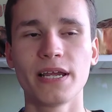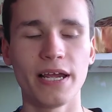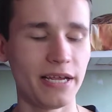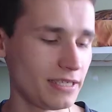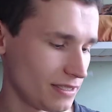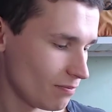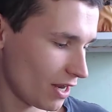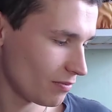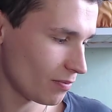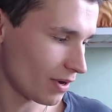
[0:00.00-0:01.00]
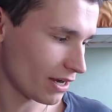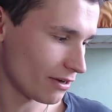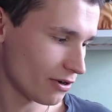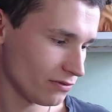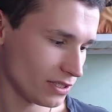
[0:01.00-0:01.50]
And maybe my
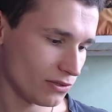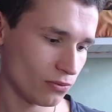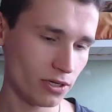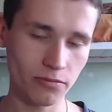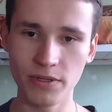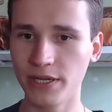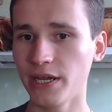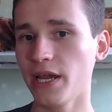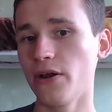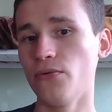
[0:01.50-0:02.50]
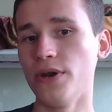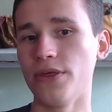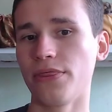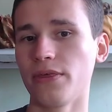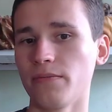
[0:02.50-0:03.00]
content will be
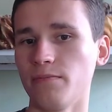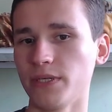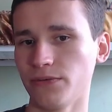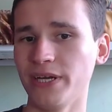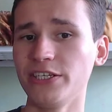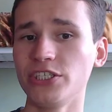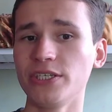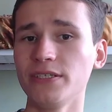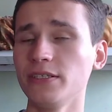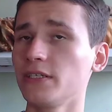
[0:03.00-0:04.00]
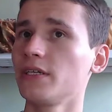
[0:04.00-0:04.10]
with motivation,